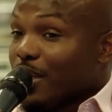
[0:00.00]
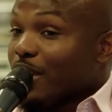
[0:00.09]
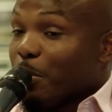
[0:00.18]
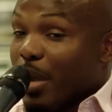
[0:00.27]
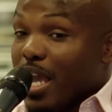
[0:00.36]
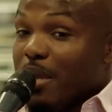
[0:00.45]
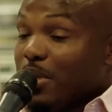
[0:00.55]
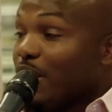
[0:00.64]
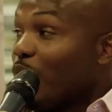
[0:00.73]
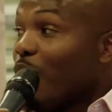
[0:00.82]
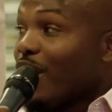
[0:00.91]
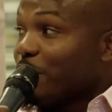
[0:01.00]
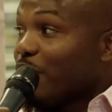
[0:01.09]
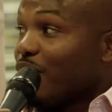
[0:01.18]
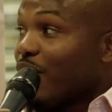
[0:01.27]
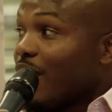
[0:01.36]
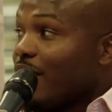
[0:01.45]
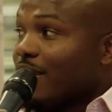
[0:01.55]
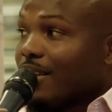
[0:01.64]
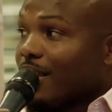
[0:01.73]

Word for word: they're gonna pay me to watch me fight.